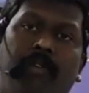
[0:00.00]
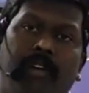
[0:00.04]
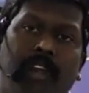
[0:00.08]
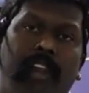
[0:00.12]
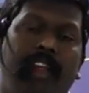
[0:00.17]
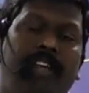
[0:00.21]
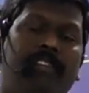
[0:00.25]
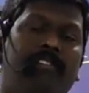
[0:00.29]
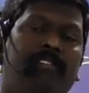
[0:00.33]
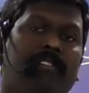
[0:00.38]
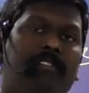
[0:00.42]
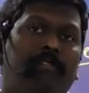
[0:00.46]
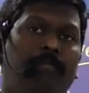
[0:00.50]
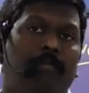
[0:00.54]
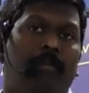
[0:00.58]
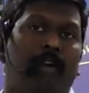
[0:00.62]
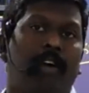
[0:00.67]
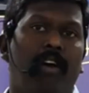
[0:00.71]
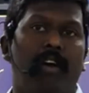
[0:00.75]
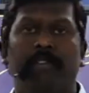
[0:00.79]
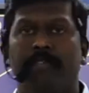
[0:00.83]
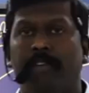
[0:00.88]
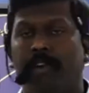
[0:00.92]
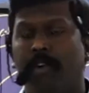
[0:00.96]
utilizes
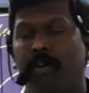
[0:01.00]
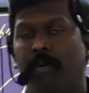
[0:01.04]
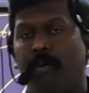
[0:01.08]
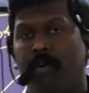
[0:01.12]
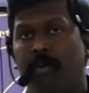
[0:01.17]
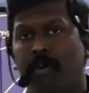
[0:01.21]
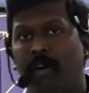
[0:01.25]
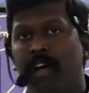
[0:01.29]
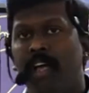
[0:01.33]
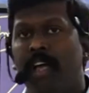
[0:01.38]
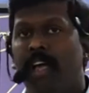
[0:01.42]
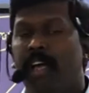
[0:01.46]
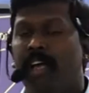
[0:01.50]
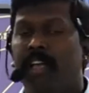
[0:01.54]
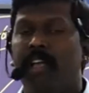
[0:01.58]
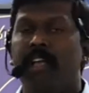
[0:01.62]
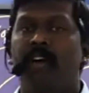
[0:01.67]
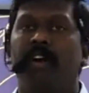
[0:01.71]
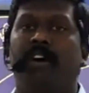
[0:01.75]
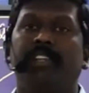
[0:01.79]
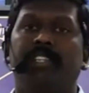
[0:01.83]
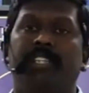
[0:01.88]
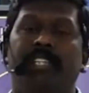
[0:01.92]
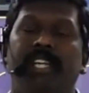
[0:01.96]
pocket veto, he
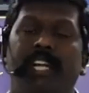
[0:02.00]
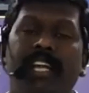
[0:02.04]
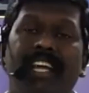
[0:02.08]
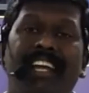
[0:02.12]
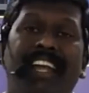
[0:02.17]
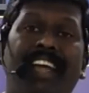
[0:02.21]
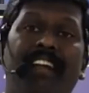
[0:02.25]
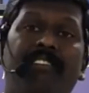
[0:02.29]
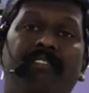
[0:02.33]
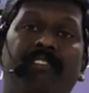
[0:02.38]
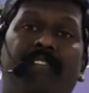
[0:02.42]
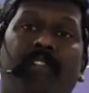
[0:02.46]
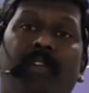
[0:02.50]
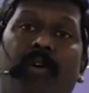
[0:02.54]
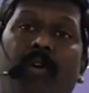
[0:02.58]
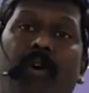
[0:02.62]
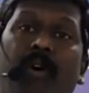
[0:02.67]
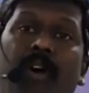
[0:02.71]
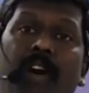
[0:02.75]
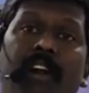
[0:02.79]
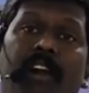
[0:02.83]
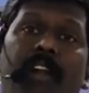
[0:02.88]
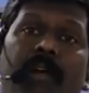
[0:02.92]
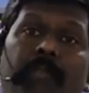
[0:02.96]
or she can
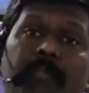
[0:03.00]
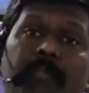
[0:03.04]
withhold